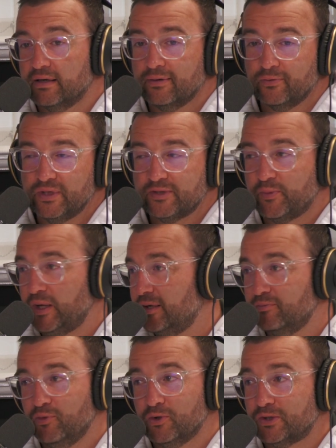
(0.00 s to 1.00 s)
We
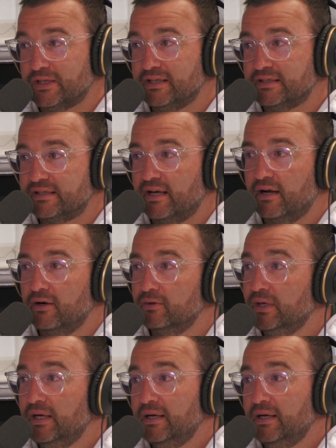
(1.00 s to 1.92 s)
speak most days now,